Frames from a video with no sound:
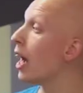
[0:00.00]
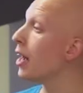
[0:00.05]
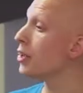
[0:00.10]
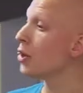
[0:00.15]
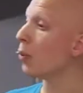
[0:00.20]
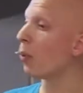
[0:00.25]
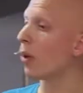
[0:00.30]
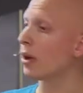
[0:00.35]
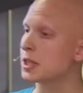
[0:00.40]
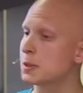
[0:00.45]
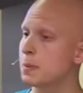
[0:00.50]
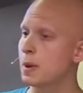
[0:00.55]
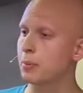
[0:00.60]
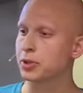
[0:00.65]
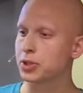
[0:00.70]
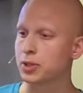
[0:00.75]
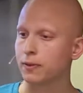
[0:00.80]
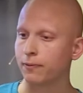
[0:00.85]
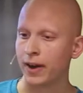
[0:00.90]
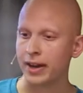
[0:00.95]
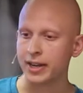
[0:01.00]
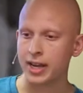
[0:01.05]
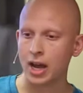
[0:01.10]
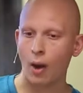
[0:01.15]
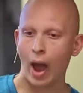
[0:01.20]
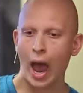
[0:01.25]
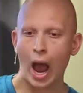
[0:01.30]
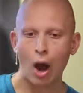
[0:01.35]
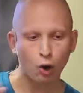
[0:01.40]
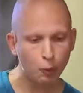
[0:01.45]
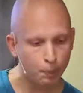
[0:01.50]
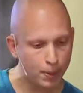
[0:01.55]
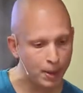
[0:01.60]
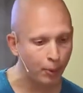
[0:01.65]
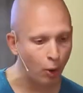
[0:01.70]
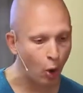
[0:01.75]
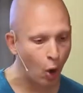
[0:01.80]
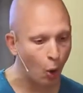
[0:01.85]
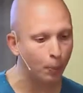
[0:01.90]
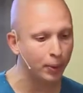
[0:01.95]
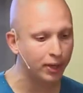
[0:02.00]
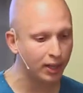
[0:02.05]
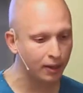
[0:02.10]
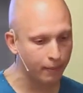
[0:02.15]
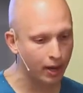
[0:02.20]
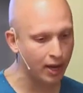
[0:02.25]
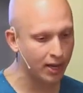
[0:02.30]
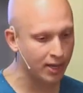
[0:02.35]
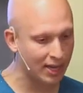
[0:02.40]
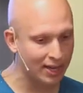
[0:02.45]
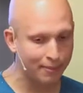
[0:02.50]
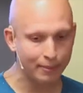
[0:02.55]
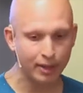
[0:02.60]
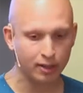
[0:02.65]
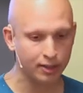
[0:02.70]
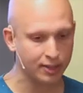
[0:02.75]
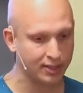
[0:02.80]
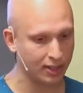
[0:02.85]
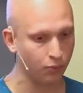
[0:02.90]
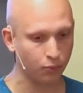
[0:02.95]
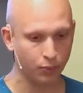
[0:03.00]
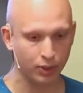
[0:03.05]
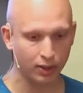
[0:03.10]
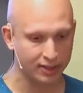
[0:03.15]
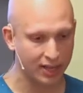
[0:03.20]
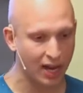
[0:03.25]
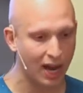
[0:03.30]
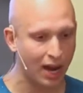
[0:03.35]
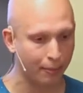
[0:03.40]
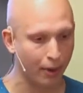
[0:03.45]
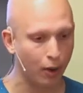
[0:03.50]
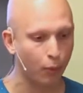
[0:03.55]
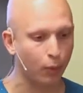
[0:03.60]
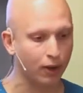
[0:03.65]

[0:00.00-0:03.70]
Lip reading: and you want to be able to find out how are people opening my emails in real time,